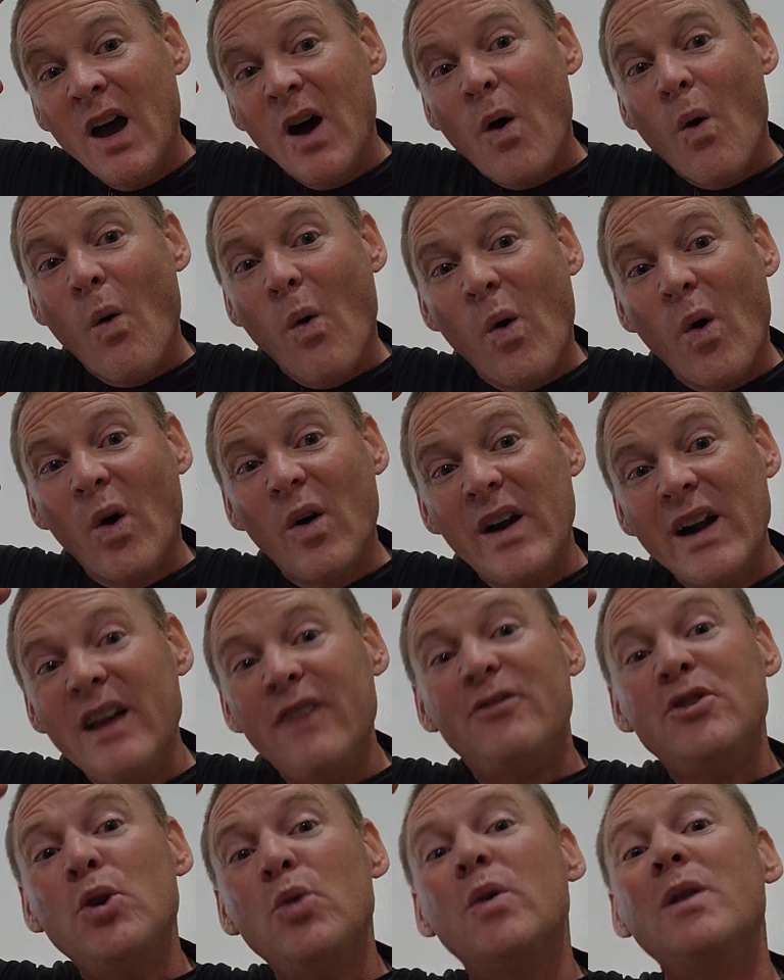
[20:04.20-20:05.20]
or
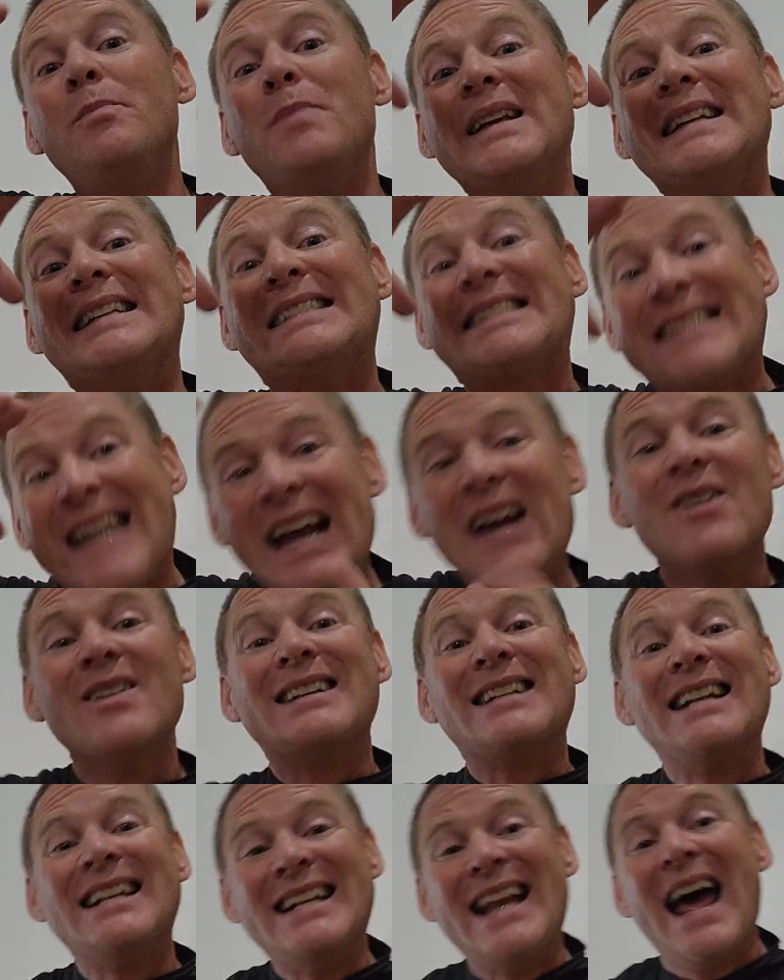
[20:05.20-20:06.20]
if you would be scared
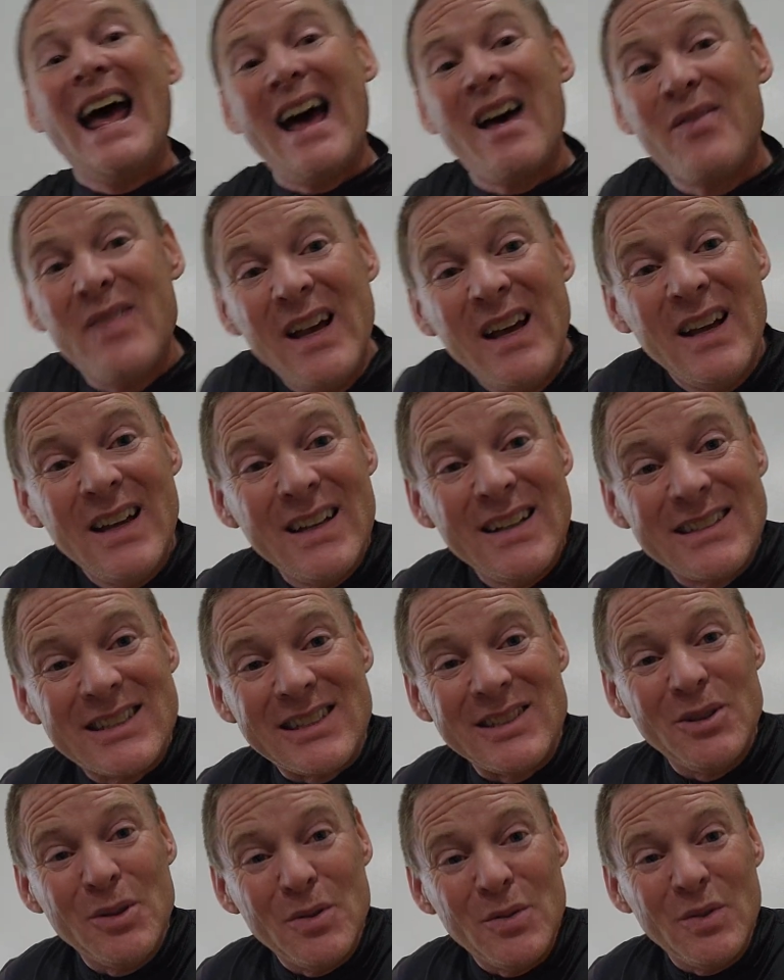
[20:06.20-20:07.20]
to death
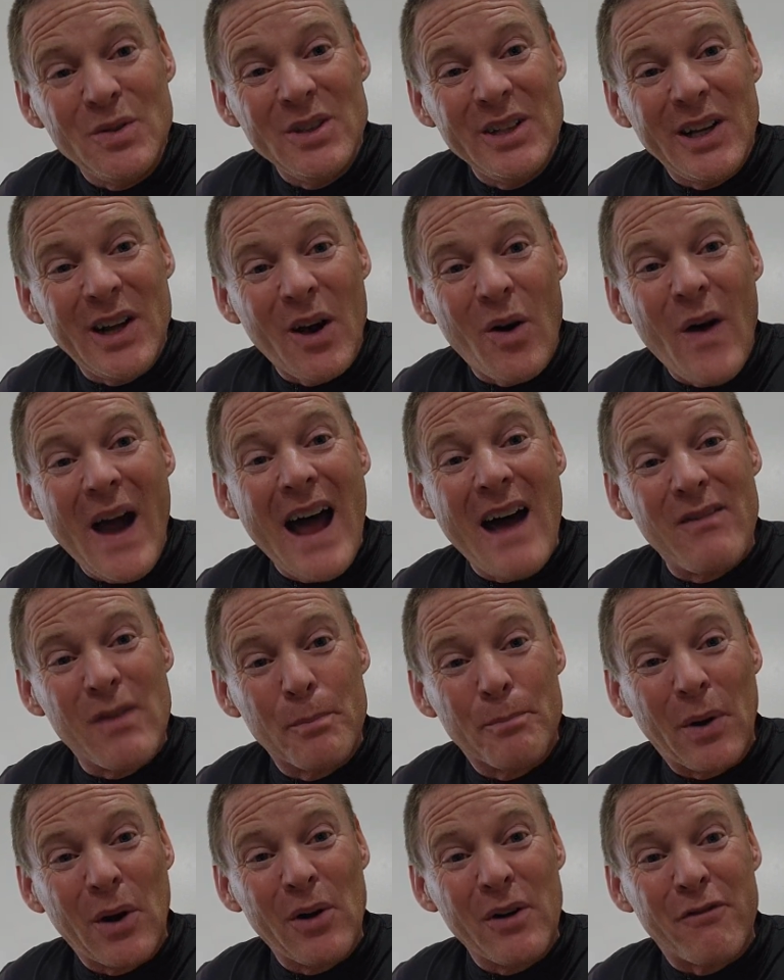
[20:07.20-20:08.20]
to, you know, have a
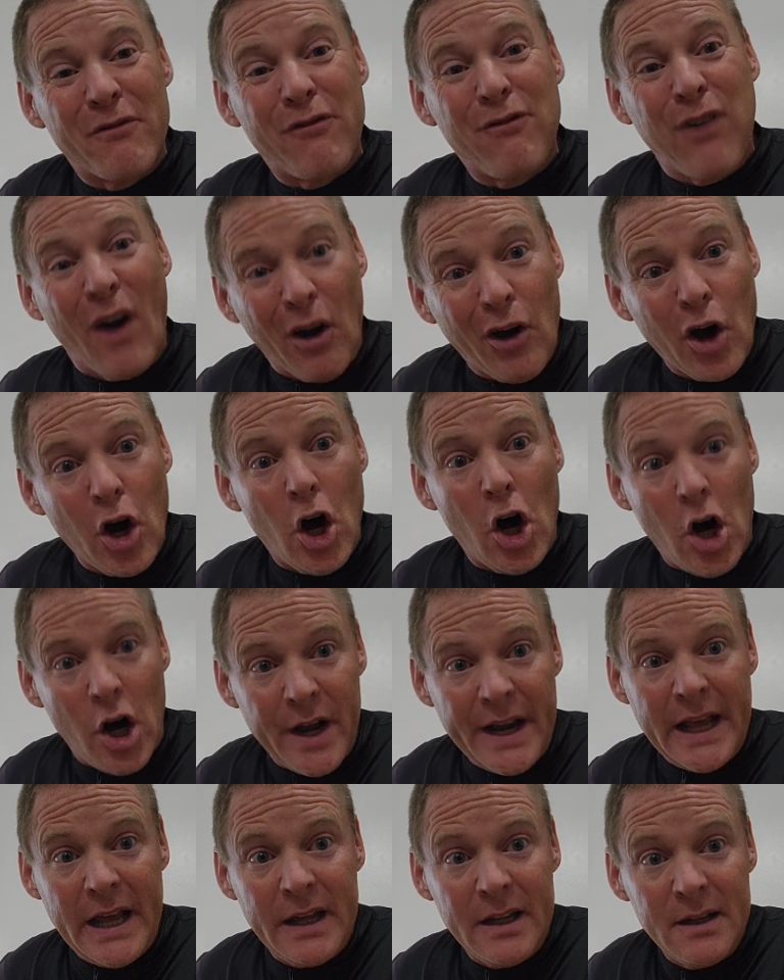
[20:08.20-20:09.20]
bird fart
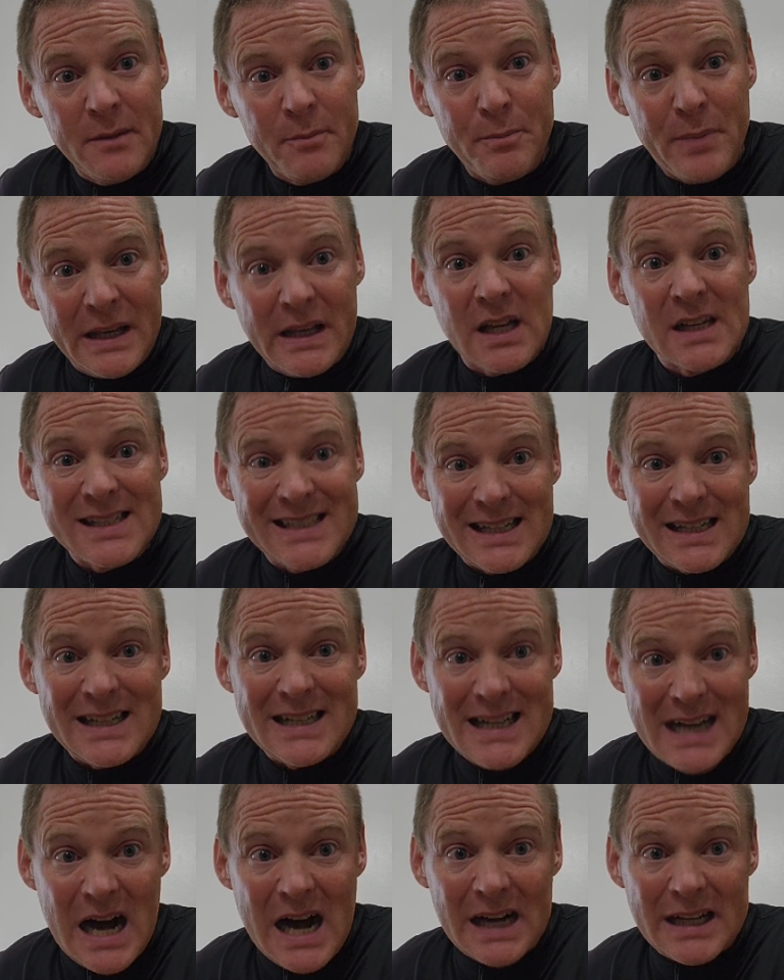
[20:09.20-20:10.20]
on it because it
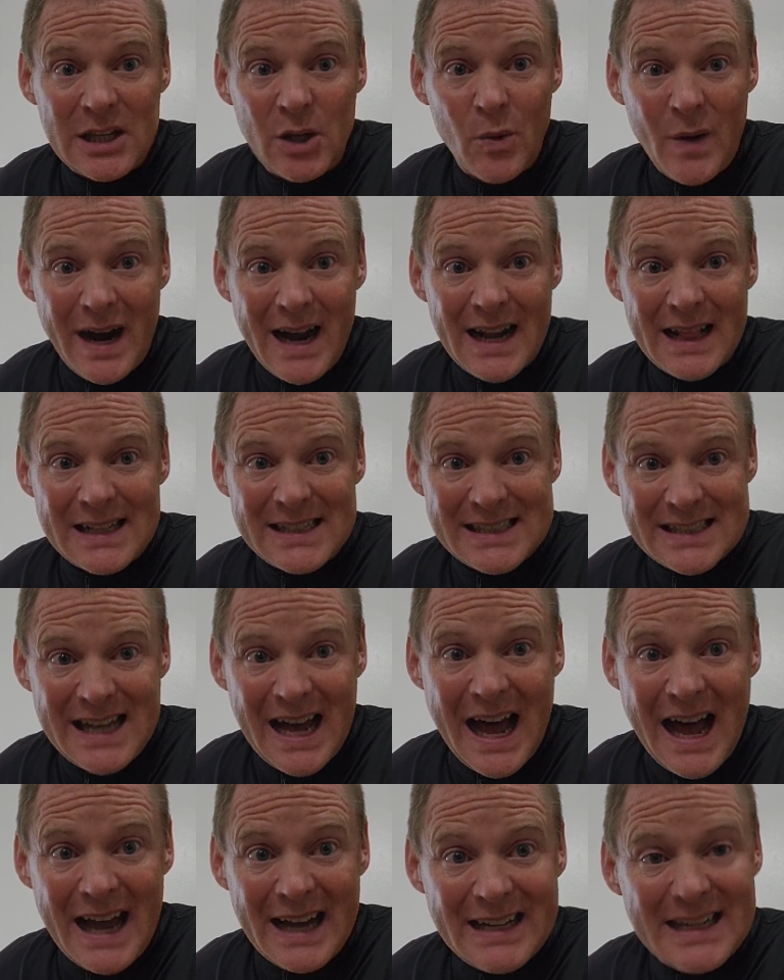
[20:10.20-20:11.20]
could knock you out of the
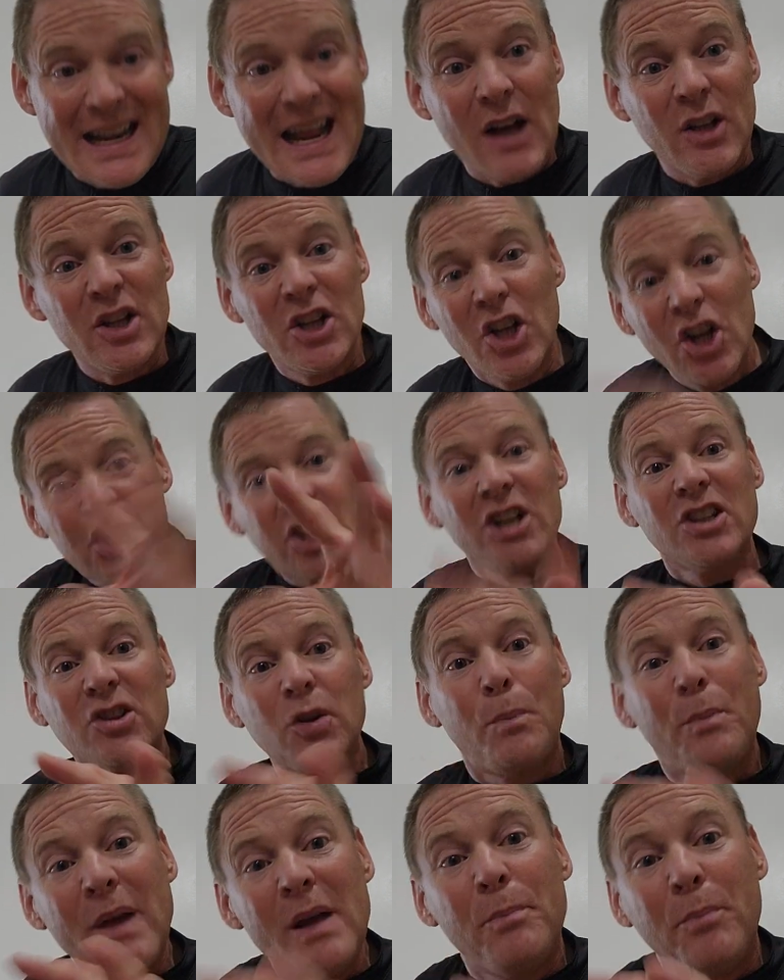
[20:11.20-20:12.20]
sky. Now, look at the
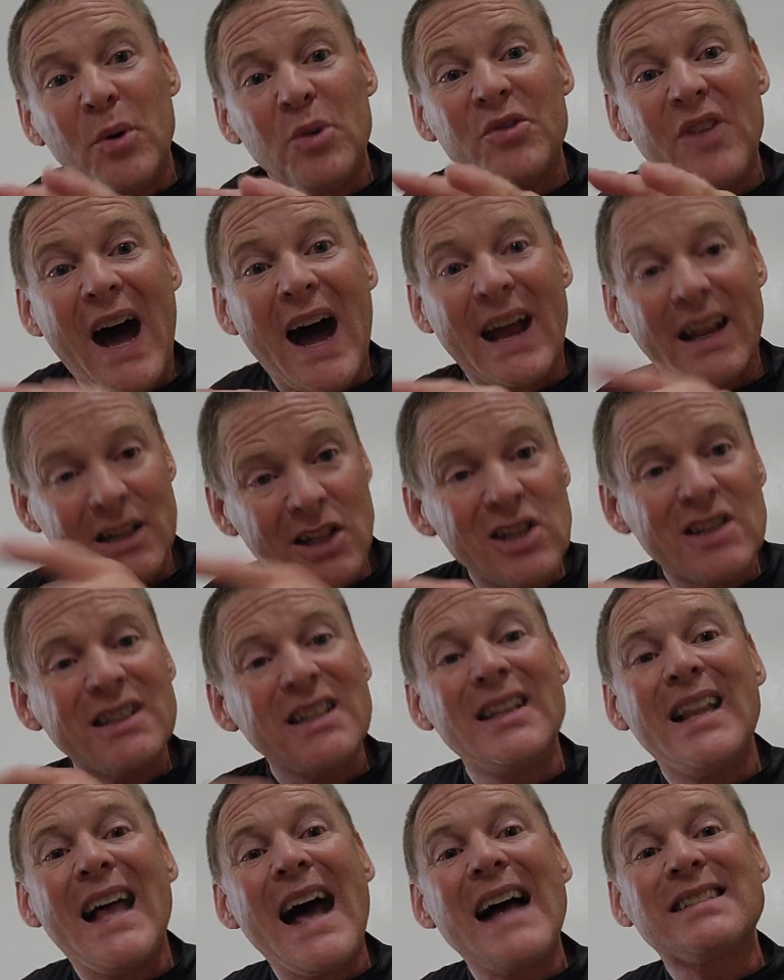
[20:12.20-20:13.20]
people dying. Look at
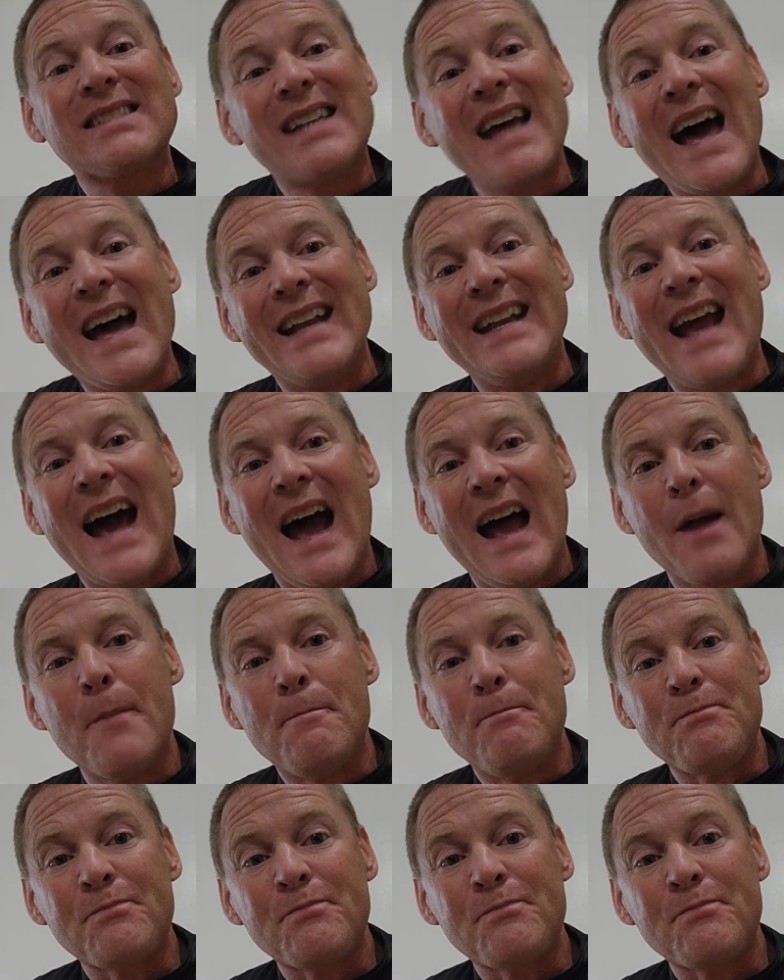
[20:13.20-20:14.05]
the last guy dying.